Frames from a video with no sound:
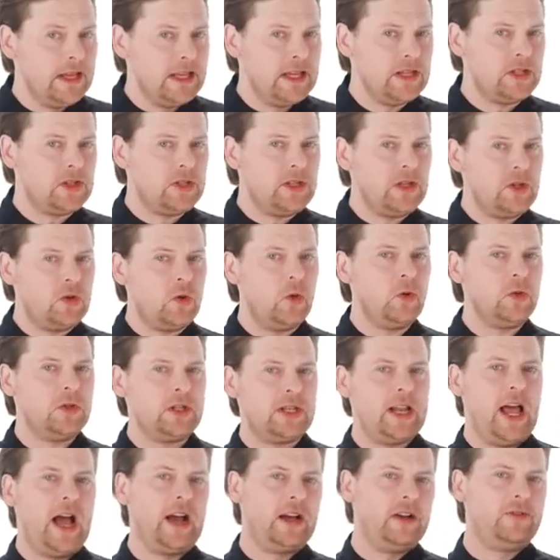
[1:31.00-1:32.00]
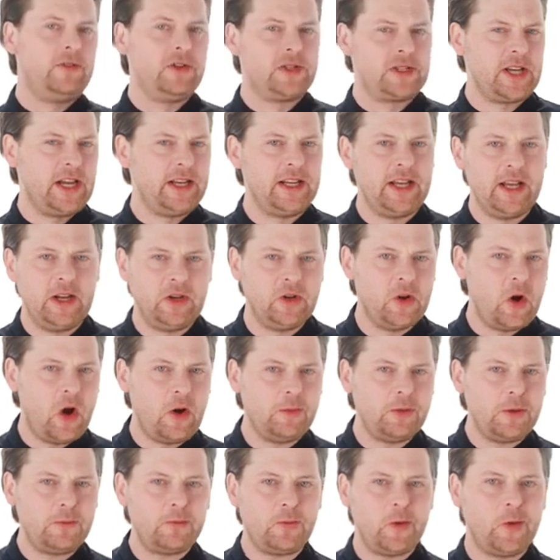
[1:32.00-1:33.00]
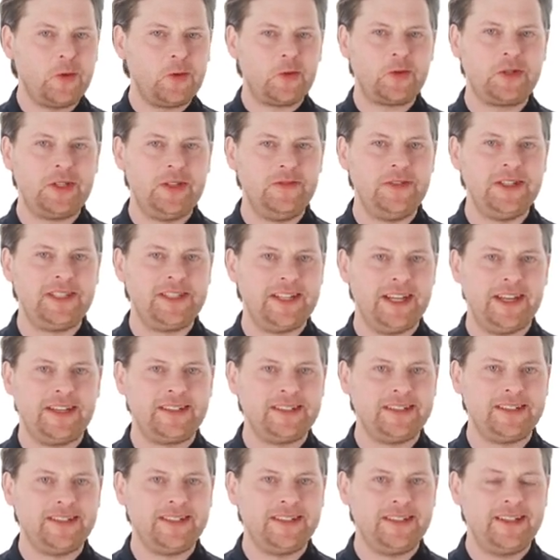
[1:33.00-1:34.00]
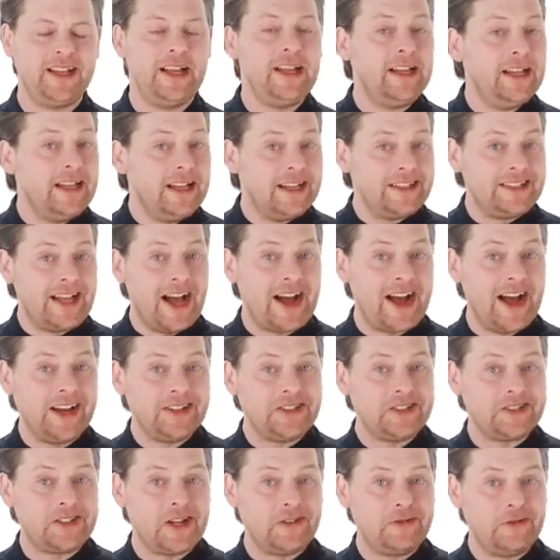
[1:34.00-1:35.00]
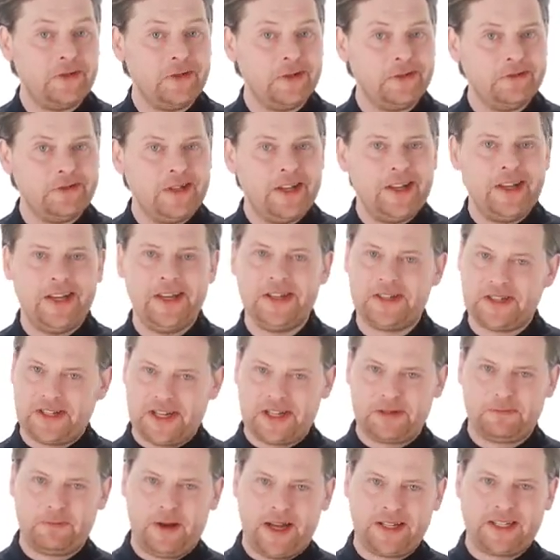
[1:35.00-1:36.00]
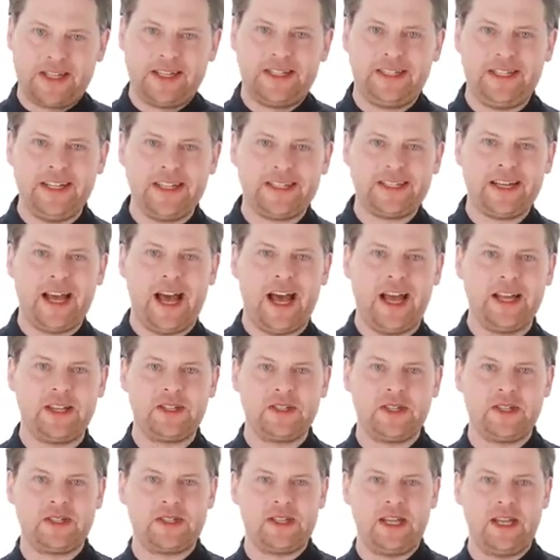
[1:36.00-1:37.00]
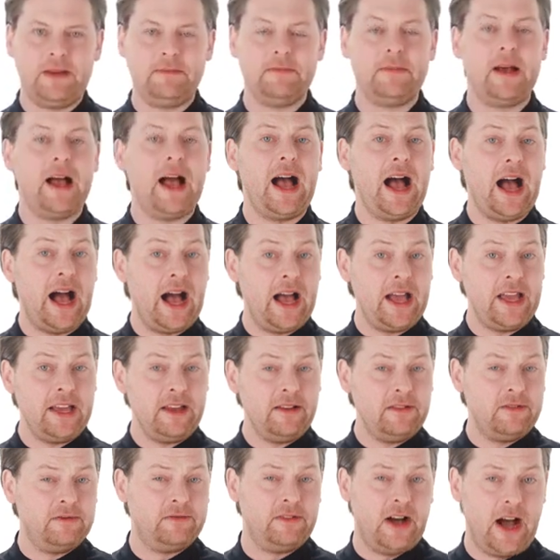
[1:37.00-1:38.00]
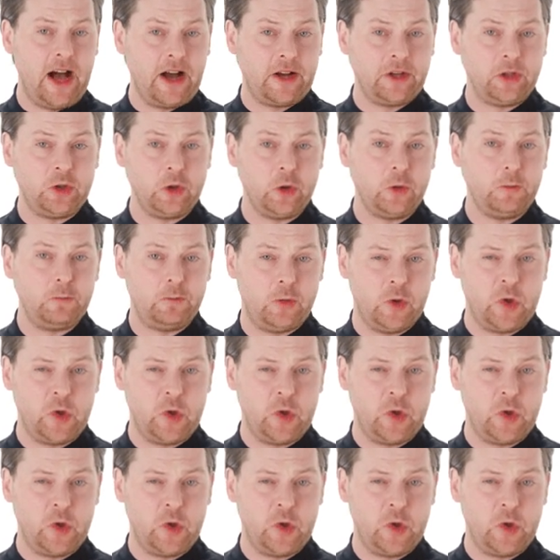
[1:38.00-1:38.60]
that's the foundation of its unbelievable productivity. The game changer is its patented heating system, iVario